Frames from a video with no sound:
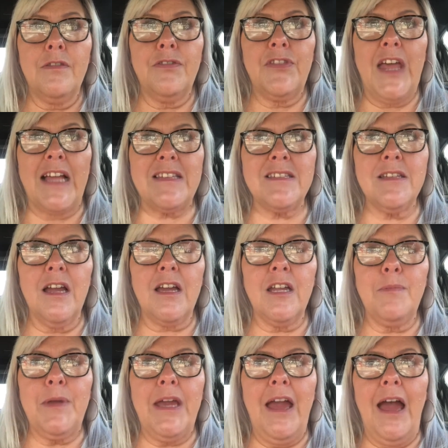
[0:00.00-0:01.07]
that's not
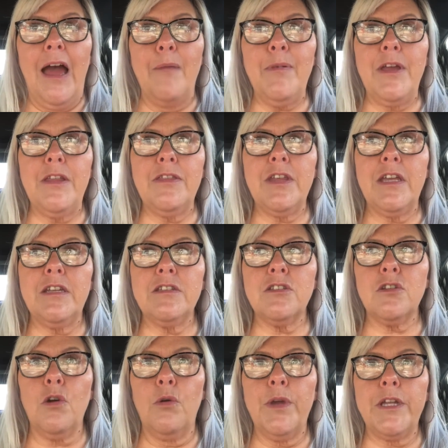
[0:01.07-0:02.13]
going to be a habit that is
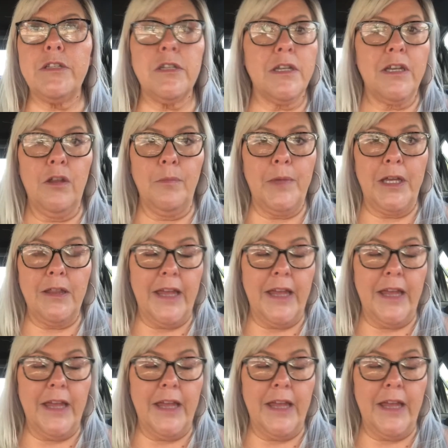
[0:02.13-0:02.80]
going to kill me.